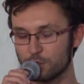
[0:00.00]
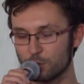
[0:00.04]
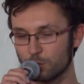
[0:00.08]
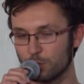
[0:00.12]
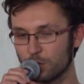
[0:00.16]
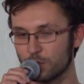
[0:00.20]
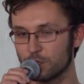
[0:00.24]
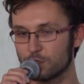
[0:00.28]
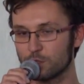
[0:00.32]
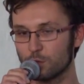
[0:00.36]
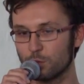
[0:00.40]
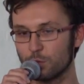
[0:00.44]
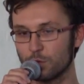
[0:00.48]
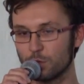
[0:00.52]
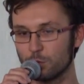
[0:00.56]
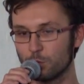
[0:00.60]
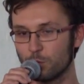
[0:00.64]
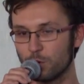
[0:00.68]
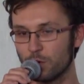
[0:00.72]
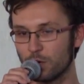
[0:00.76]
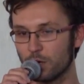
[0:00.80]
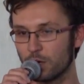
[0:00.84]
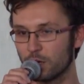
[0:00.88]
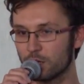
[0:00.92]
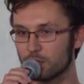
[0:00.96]
So it
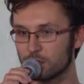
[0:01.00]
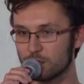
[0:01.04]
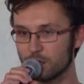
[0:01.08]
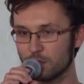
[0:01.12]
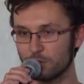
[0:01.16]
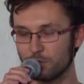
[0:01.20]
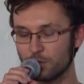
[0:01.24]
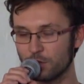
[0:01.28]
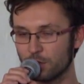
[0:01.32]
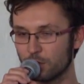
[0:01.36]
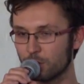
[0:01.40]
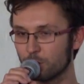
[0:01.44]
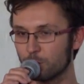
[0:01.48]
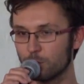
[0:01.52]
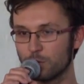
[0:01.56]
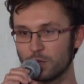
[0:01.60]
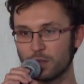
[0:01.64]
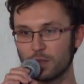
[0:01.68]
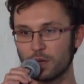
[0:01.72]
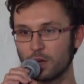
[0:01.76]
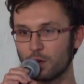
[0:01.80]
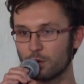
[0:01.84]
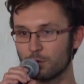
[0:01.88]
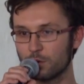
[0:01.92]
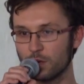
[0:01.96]
works even
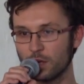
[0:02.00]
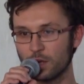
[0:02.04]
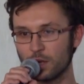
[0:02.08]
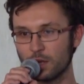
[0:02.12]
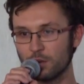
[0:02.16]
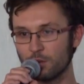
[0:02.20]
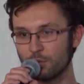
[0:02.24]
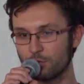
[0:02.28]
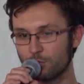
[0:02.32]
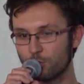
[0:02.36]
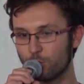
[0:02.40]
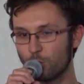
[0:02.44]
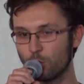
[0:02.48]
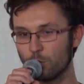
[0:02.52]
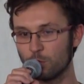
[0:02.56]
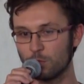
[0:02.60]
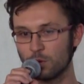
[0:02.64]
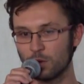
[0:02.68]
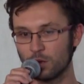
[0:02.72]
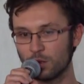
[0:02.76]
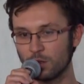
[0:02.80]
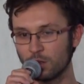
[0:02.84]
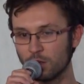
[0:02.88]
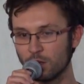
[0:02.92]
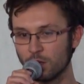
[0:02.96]
without any
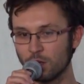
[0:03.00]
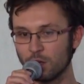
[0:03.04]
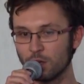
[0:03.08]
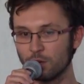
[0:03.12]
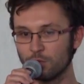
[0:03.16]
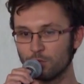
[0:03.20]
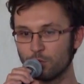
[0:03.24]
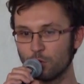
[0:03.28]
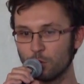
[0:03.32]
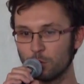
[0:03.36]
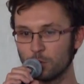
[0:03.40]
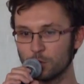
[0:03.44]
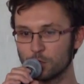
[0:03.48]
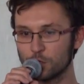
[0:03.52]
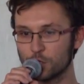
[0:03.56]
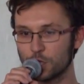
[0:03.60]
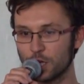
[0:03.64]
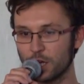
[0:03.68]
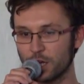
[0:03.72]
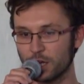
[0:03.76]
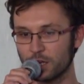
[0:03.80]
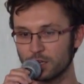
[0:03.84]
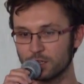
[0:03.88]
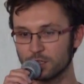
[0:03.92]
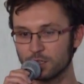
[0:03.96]
formal
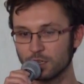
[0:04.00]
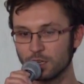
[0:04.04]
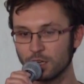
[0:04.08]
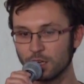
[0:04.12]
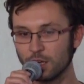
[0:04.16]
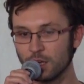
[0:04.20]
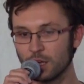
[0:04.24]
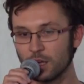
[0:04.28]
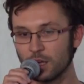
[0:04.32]
check.